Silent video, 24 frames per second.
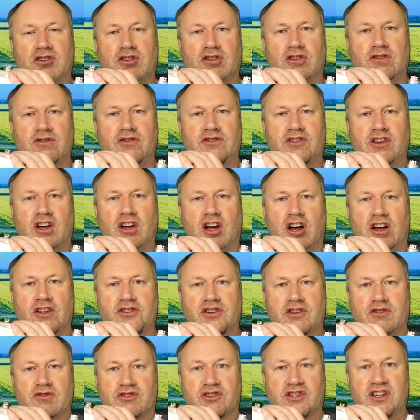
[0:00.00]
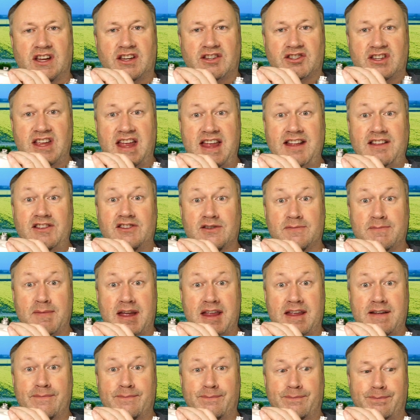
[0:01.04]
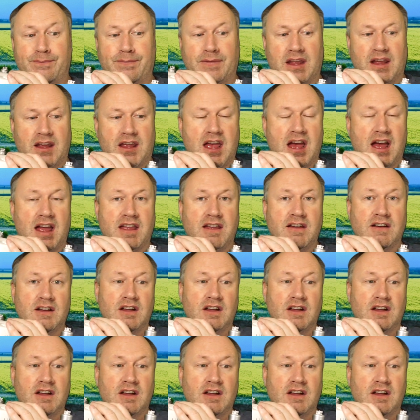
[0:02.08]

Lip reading: under Article 16 to me, okay.